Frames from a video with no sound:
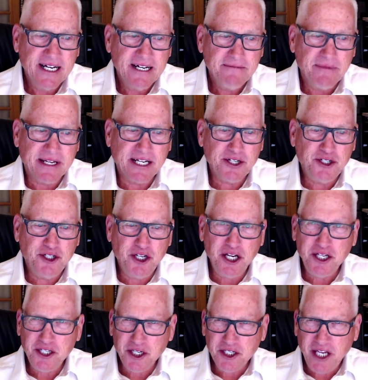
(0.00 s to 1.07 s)
because
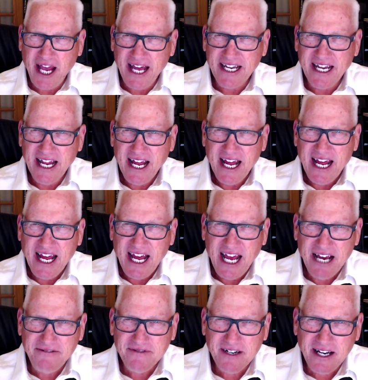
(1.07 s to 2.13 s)
Jesus had
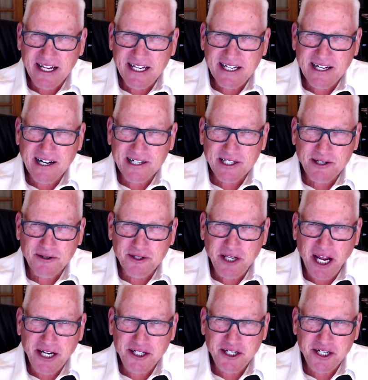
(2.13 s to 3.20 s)
heavenly
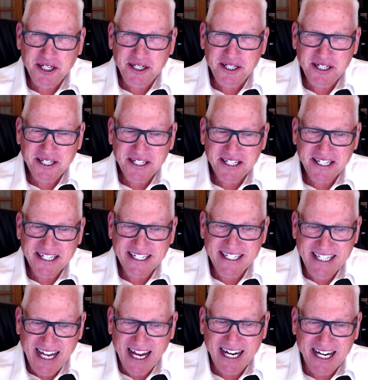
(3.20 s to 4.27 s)
consultation
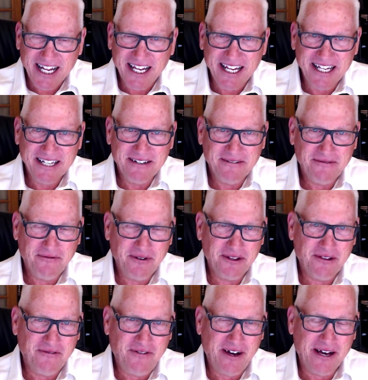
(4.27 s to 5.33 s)
daily with
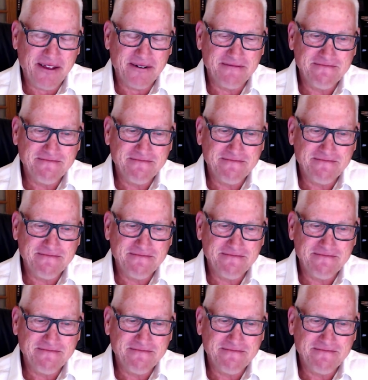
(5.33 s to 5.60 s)
the Father.